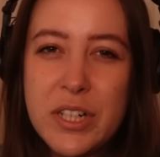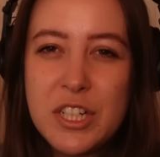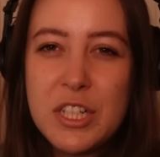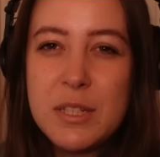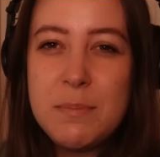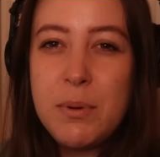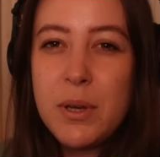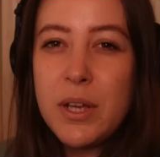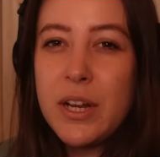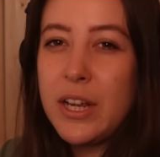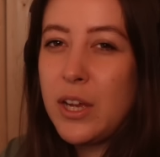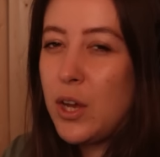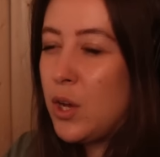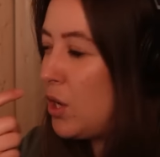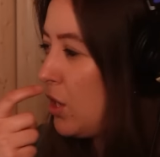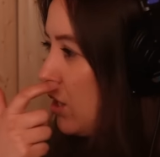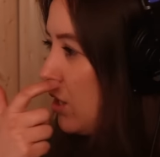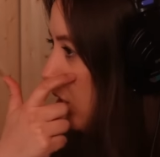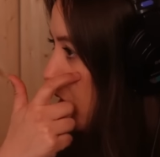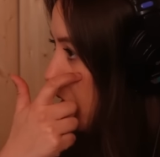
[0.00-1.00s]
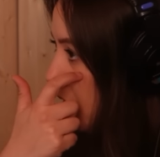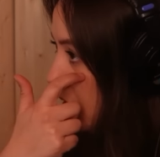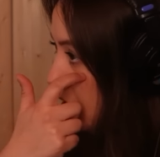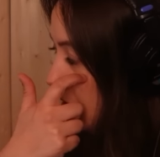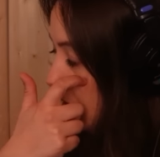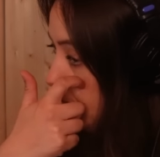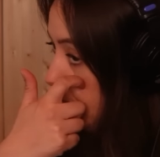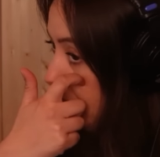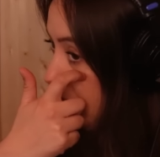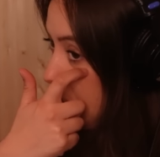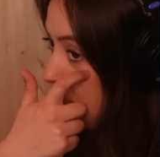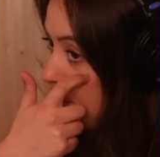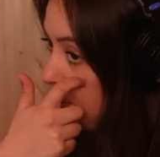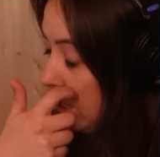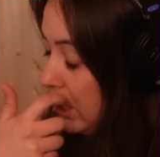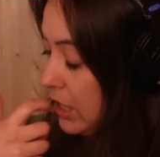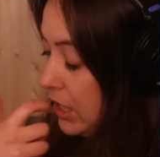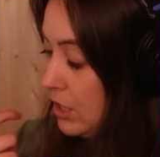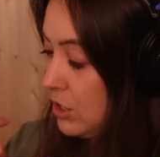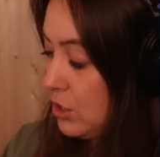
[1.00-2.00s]
She's putting her spin to
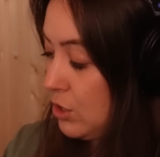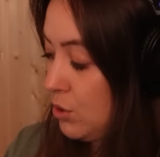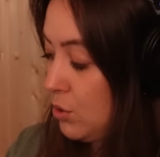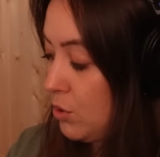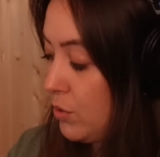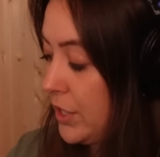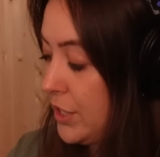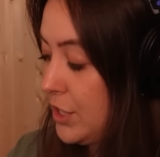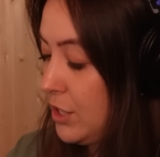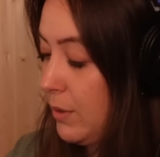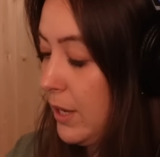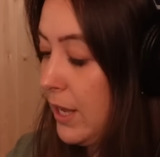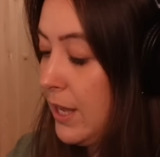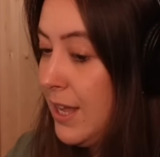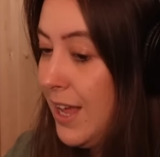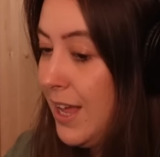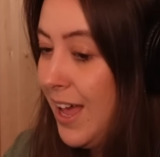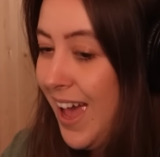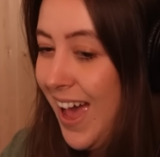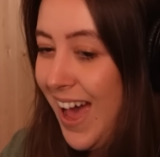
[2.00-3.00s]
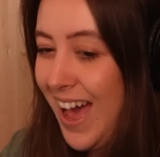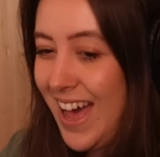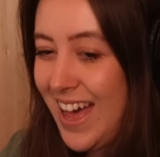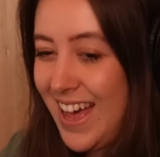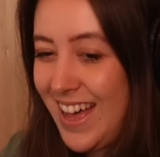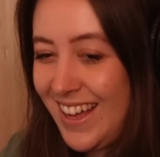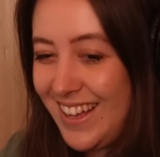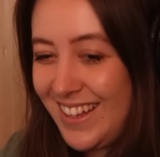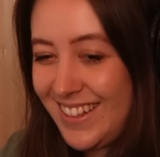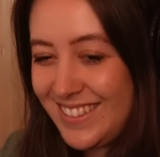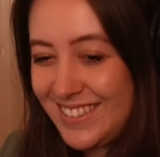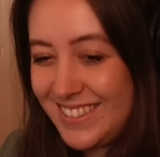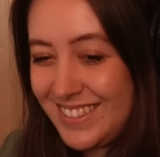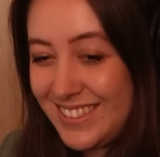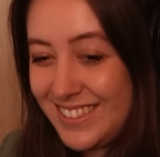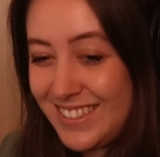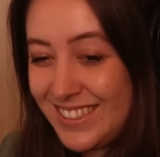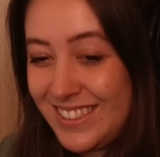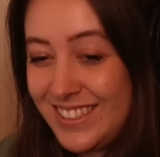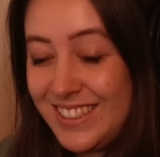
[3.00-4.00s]
it, her story to it.
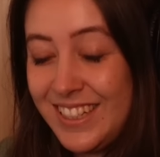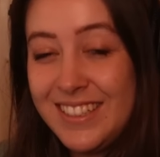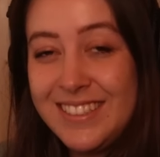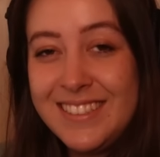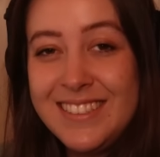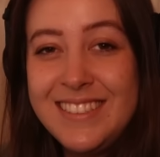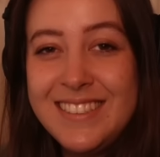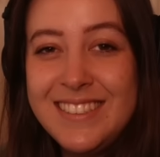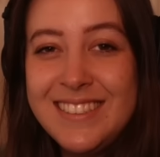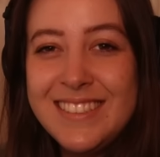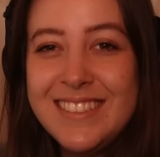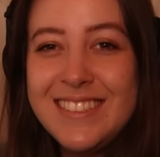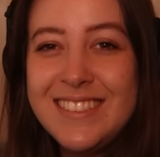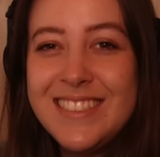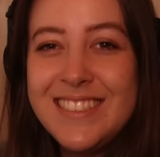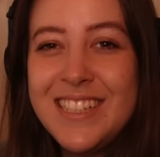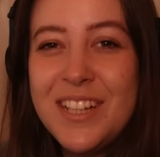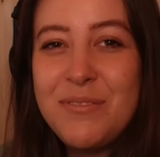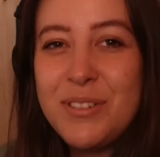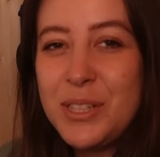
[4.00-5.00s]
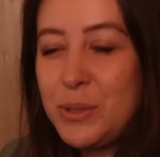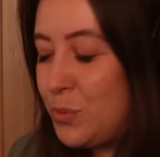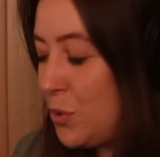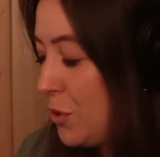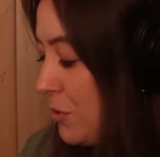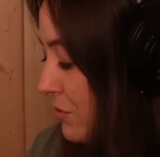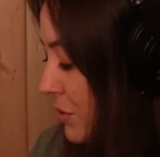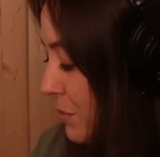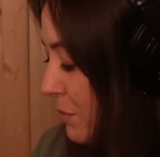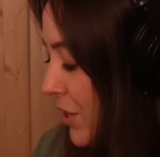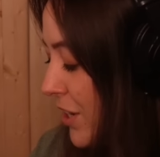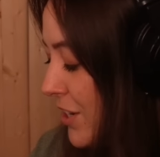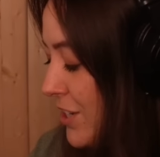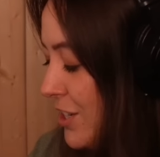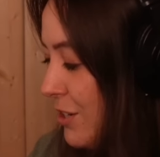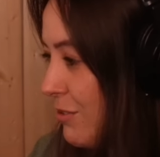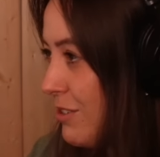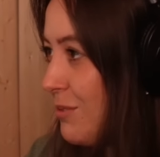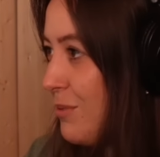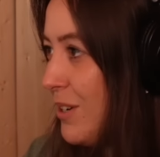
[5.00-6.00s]
And some lovely warm
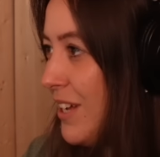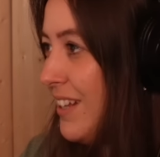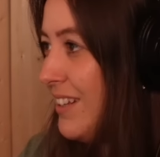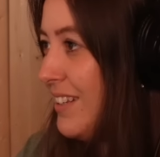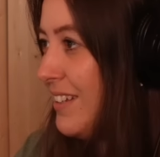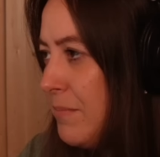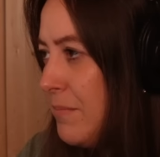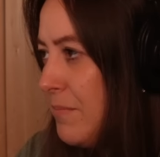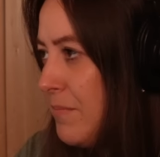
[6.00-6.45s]
vibrato as well.